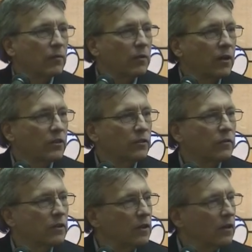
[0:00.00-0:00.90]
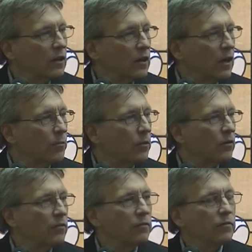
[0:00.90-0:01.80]
because of a couple
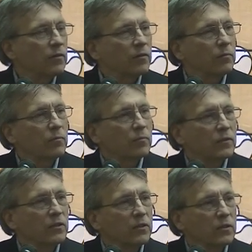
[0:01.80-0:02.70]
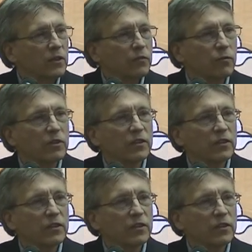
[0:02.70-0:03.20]
of different